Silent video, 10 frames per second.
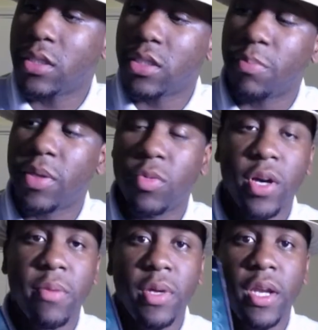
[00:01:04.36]
some people
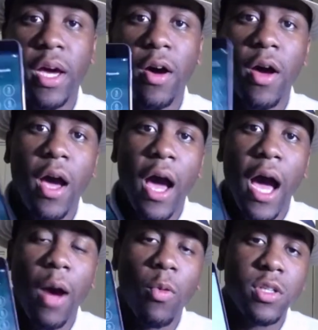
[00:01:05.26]
hit me now.
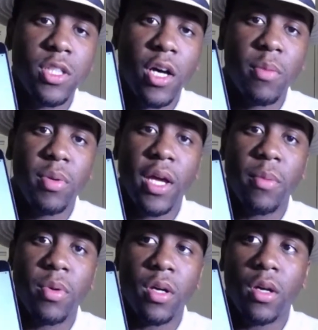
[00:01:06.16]
I want y'all to be
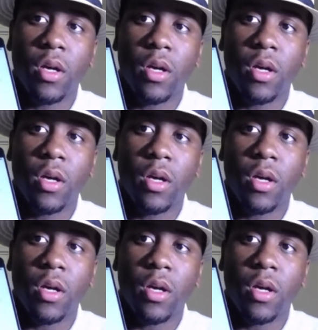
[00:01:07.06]
able to